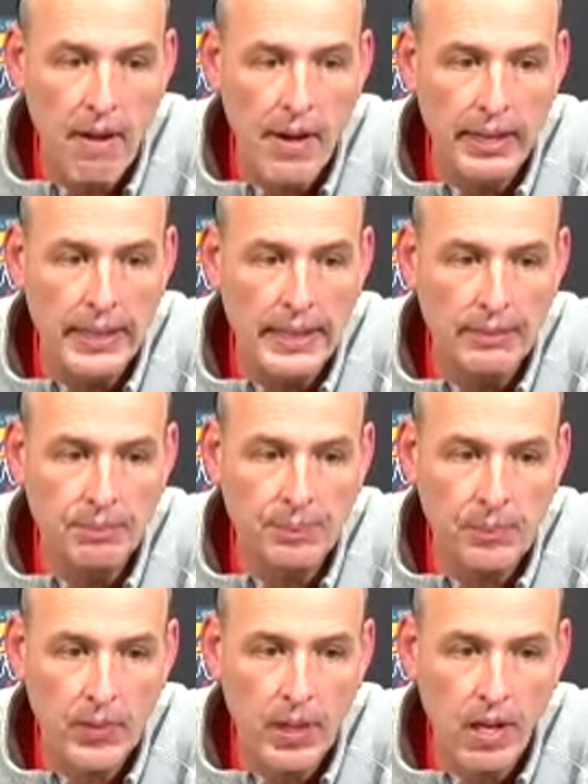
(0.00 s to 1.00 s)

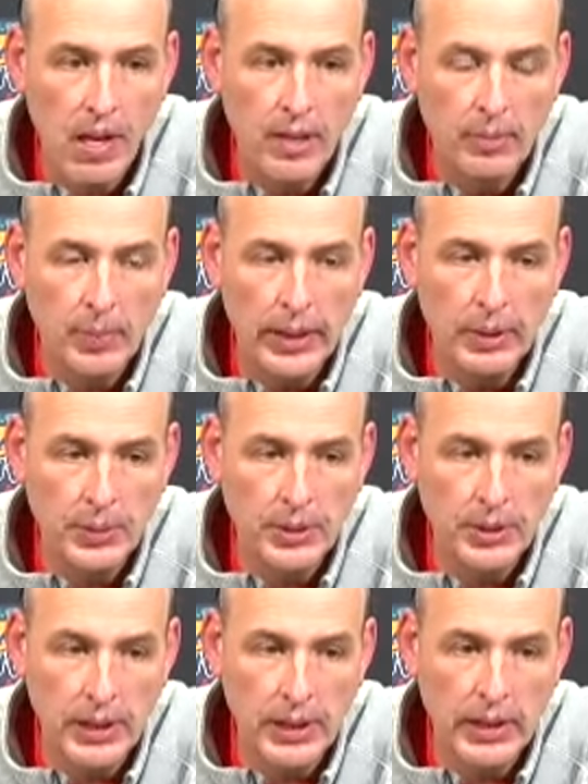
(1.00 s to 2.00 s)
But it
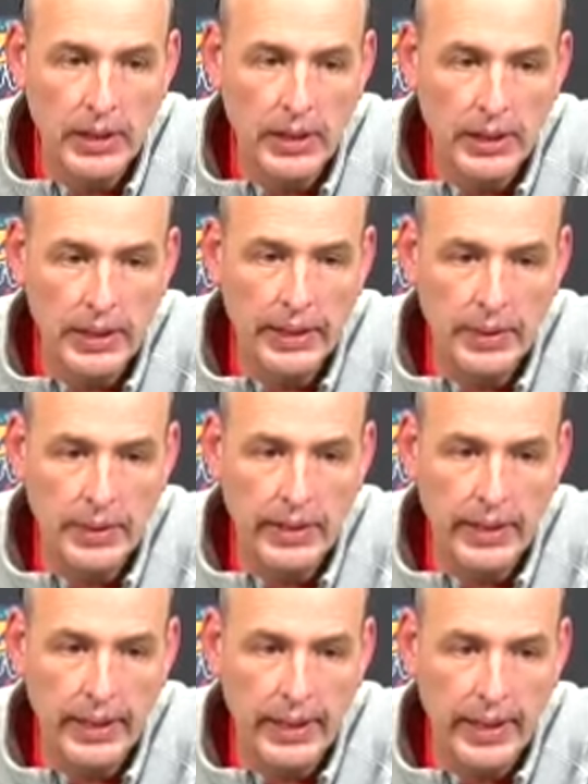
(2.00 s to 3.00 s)
was,
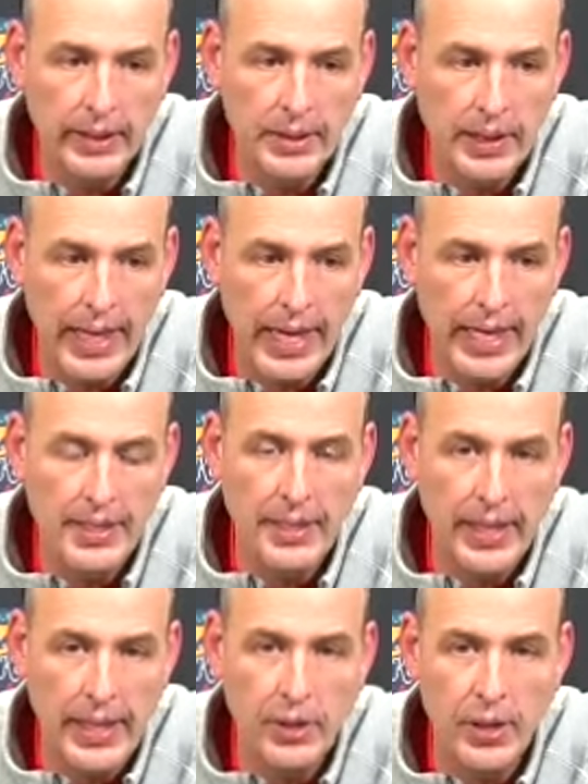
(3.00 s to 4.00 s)
and add to
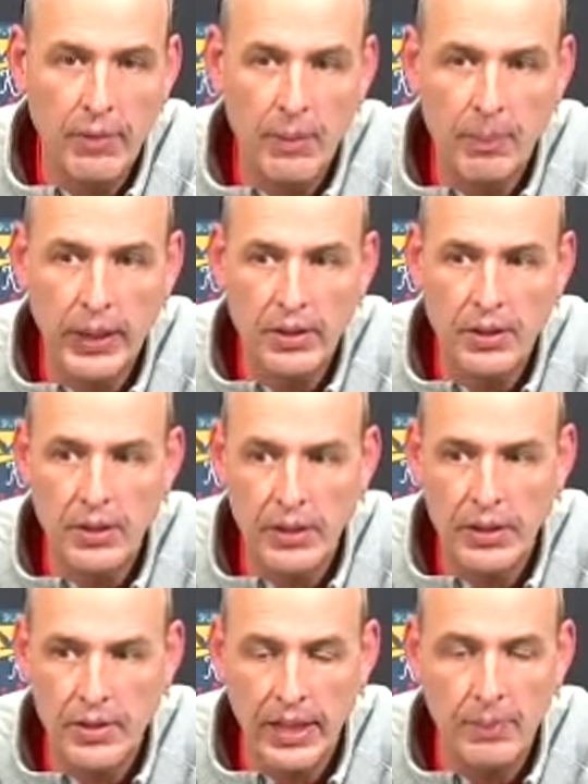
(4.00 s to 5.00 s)
that, you have to play
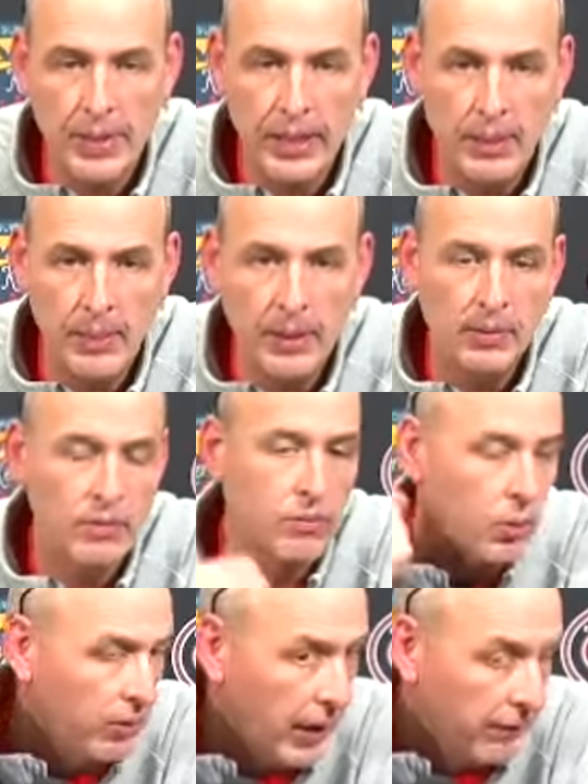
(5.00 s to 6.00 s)
the same team in
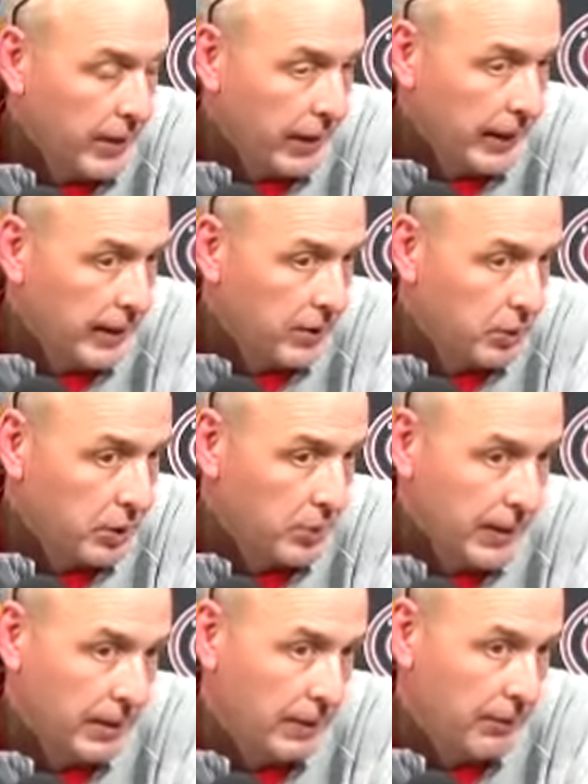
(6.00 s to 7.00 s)
4 or 5 days, which
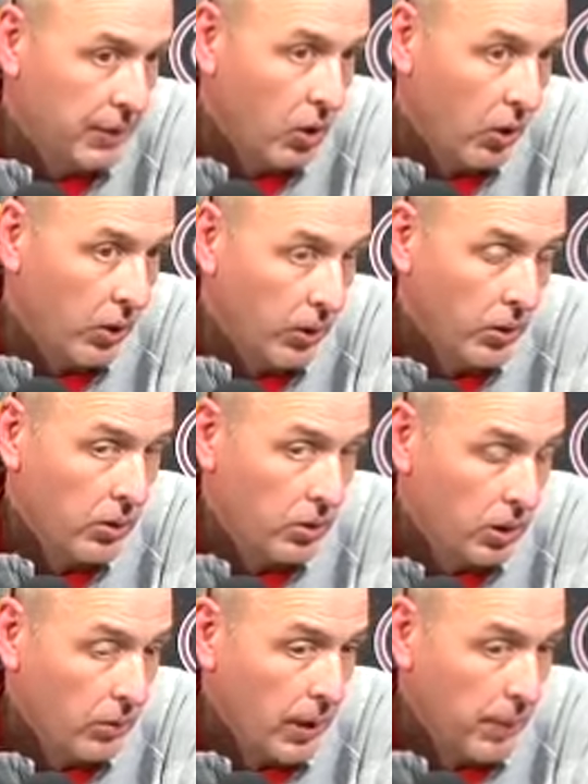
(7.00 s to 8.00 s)
makes it even harder.
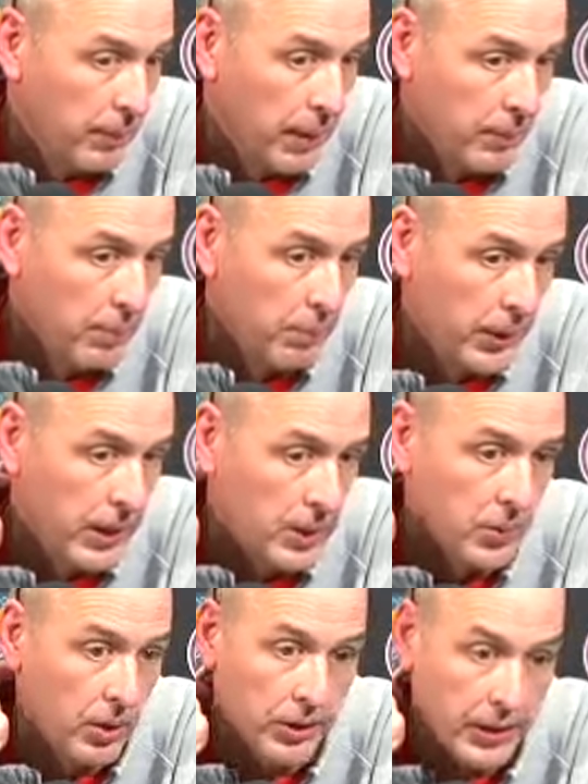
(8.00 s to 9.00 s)
So I'm impressed
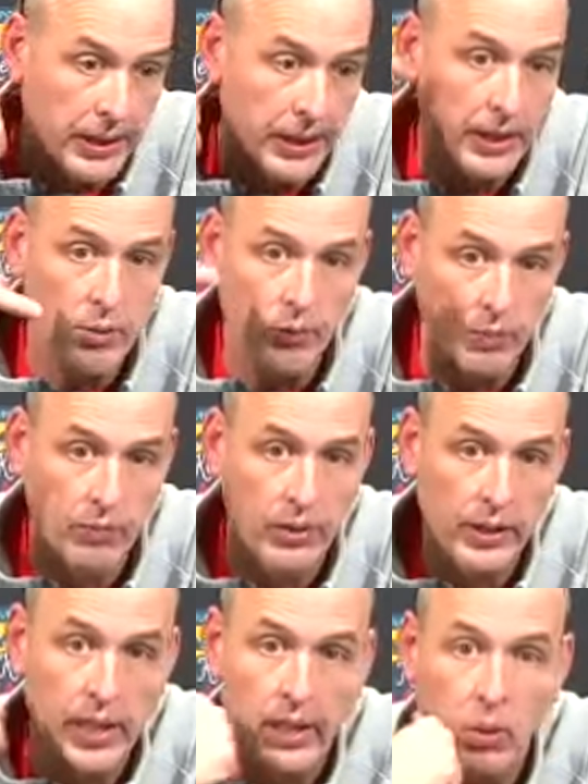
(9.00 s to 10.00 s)
with our kids for
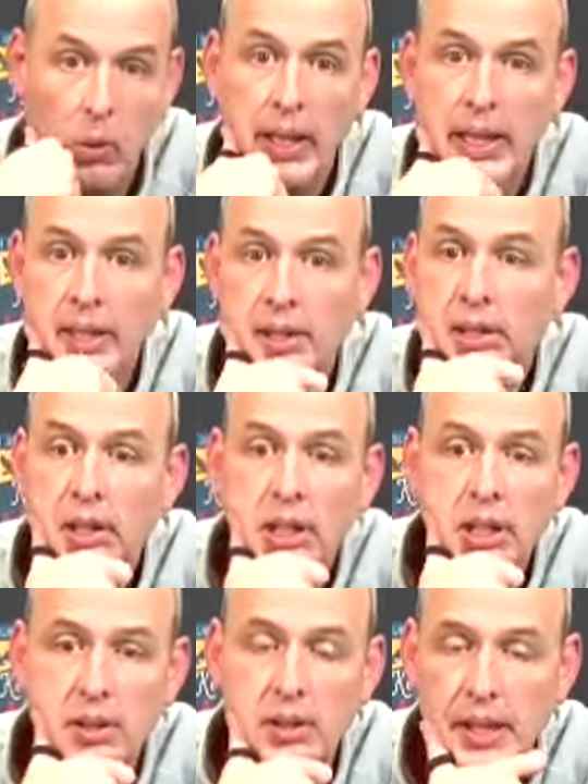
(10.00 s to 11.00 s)
figuring out a way
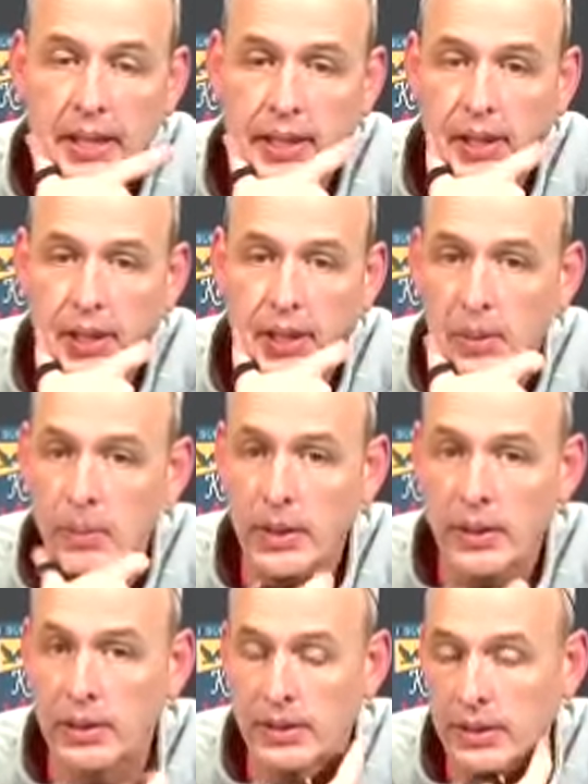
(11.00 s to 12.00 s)
to take care of their
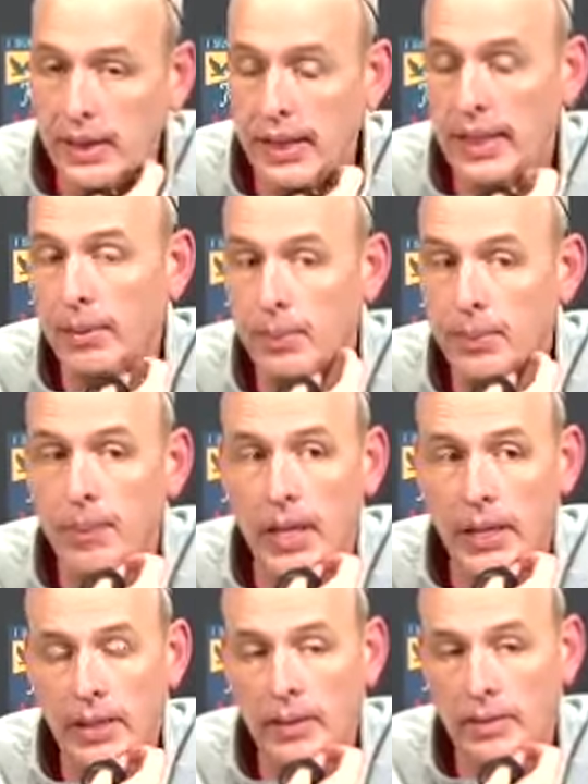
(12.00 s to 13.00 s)
business today.
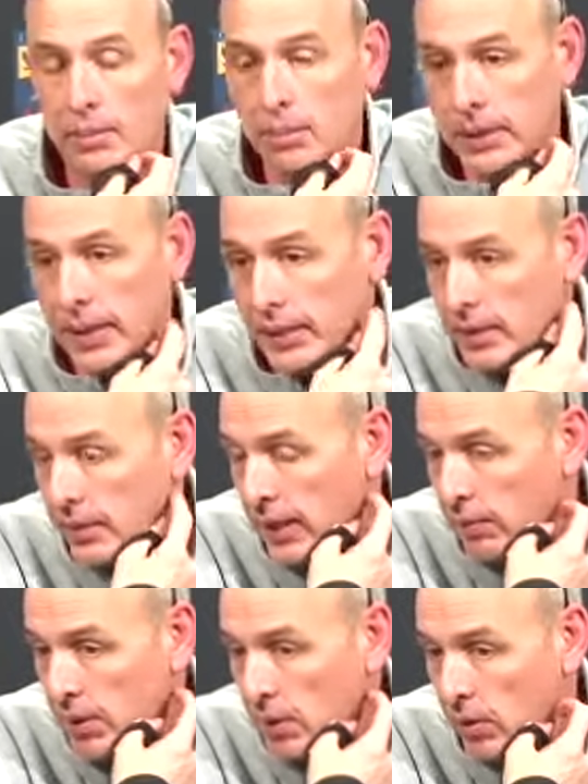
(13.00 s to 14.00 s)
But that
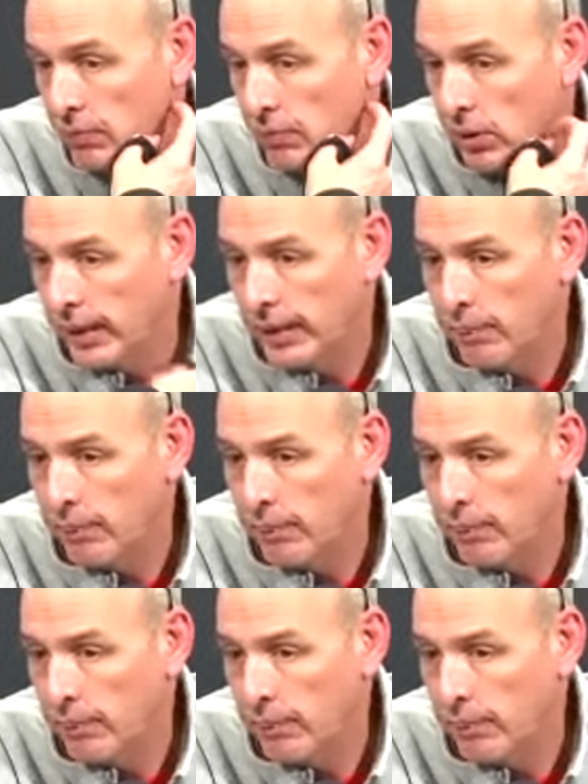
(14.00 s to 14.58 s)
was a hard-fought game.